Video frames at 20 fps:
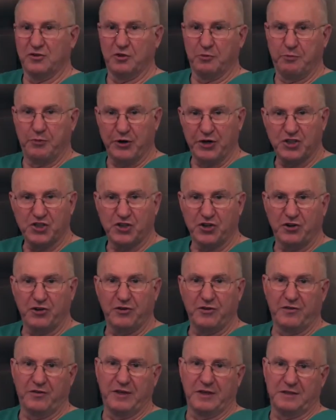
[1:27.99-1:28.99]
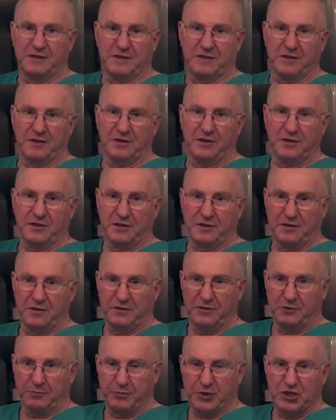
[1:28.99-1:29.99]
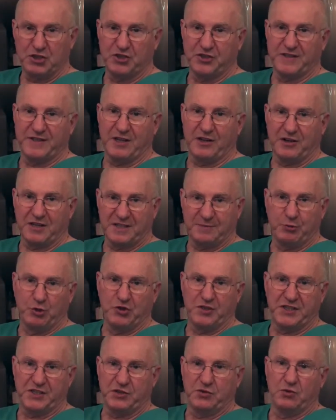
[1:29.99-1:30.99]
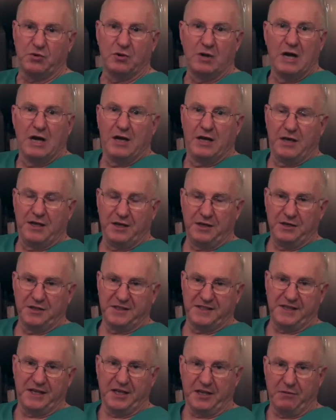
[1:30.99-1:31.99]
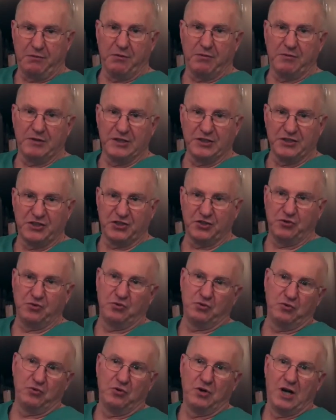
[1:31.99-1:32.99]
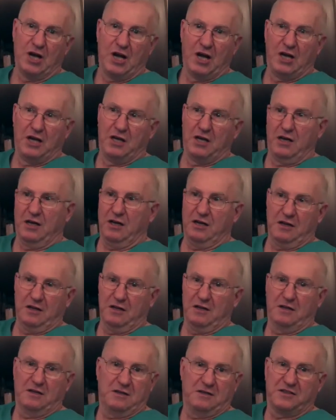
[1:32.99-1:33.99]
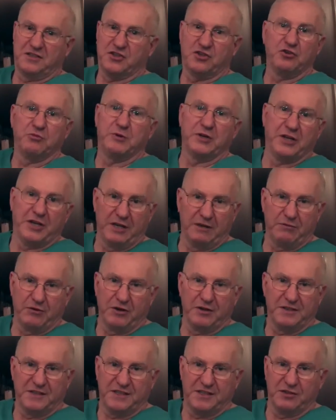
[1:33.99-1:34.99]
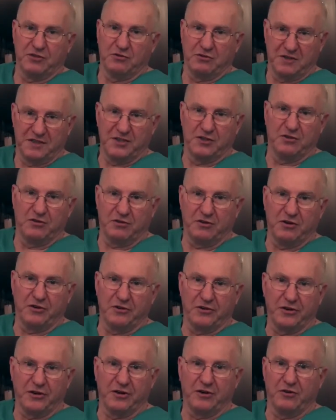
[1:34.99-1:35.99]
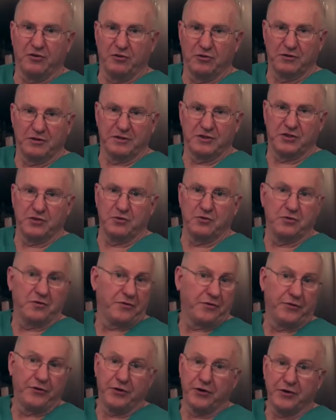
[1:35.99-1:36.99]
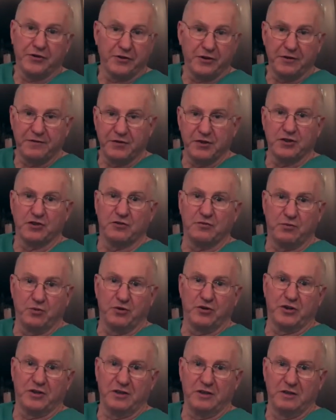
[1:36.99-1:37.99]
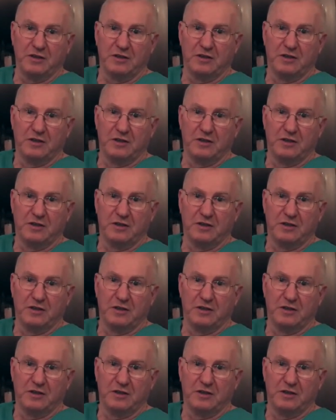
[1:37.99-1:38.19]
The pressure that the patients are exposed to is equivalent to scuba diver, let's say, or snorkeler going to 33 feet of water.